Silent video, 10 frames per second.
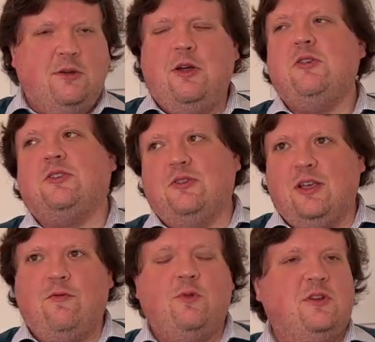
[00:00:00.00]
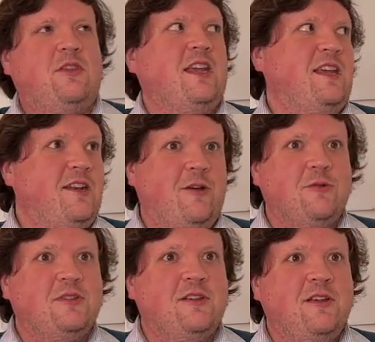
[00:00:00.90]
You ask yourself, what do you think he
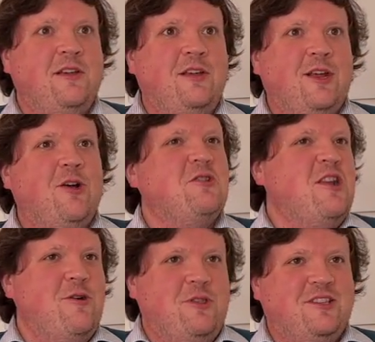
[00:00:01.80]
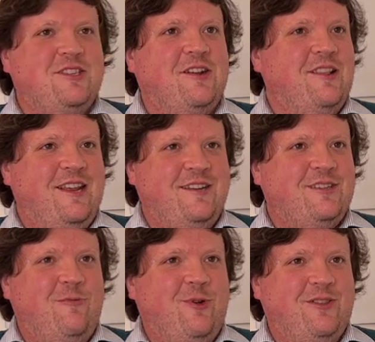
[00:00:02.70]
knows? Can't know that suddenly
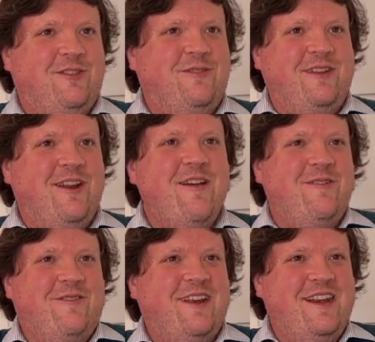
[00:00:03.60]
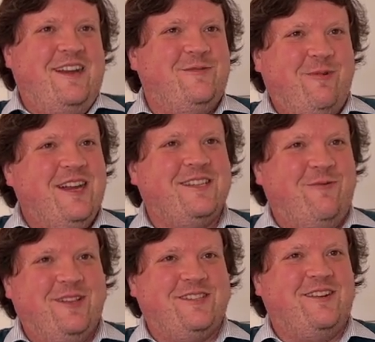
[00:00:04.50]
someone's, you know, each week
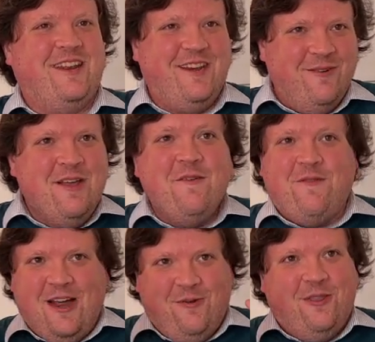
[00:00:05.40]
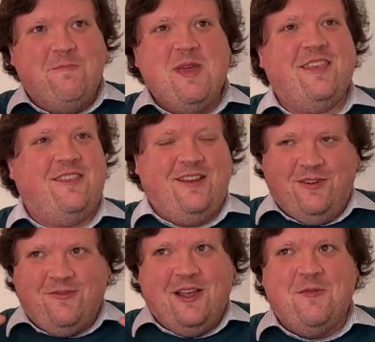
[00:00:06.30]
someone suddenly found the myth, you know,
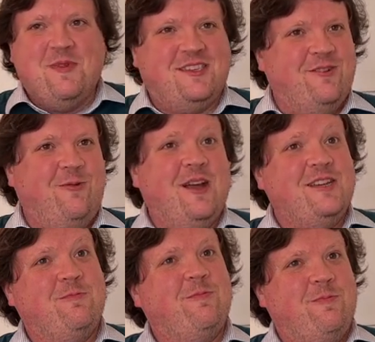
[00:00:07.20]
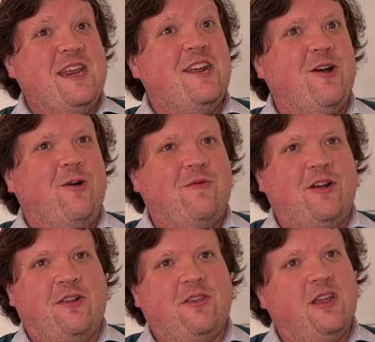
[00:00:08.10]
found the mystical way to beat golf
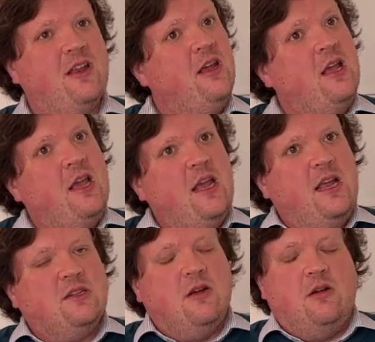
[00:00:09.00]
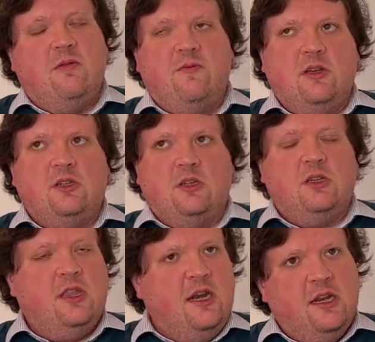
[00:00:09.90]
kind of thing. It's kind of, it's just,
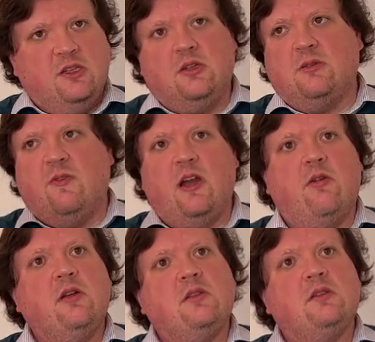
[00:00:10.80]
that is just variance.